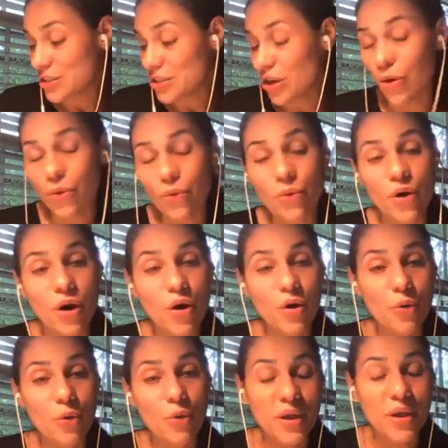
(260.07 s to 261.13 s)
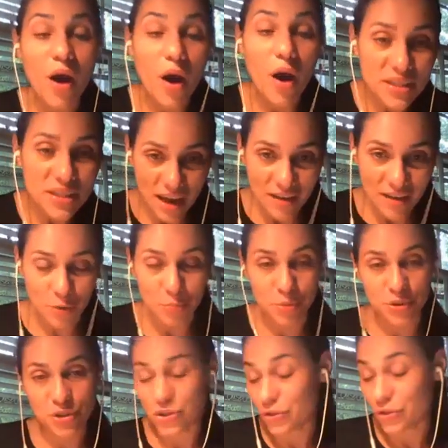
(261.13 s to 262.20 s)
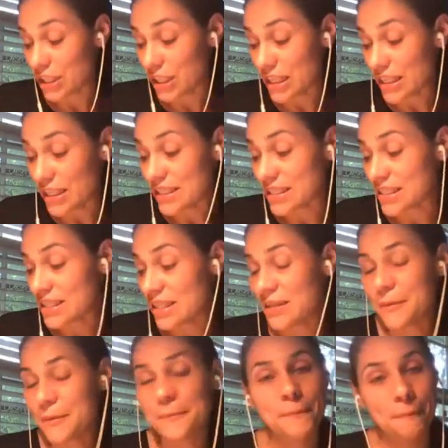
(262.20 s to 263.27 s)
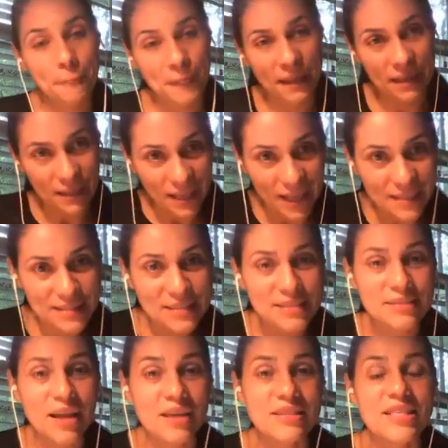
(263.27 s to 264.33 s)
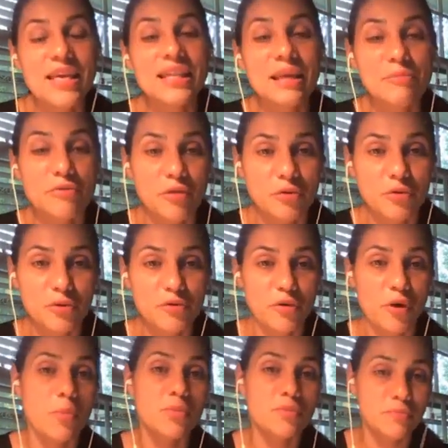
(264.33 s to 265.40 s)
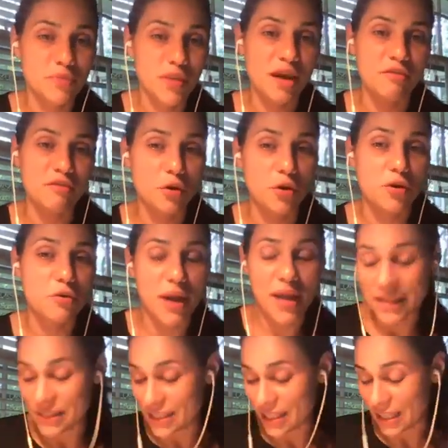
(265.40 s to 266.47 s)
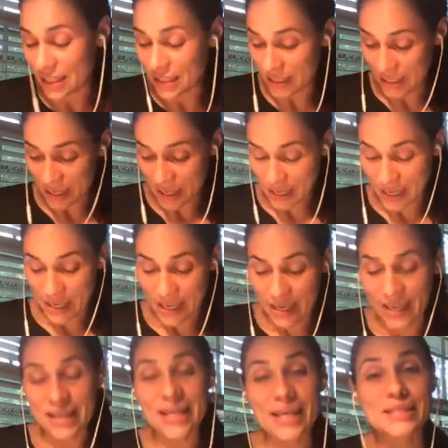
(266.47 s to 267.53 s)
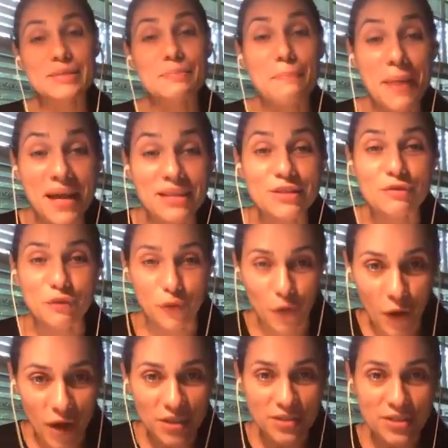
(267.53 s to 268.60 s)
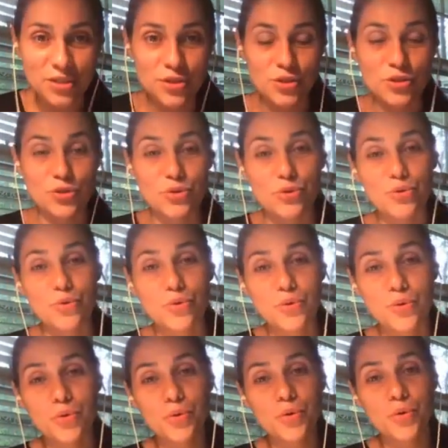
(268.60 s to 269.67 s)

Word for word: So we always have opportunities. Let's not take them from from uh, for granted. It is meant for us to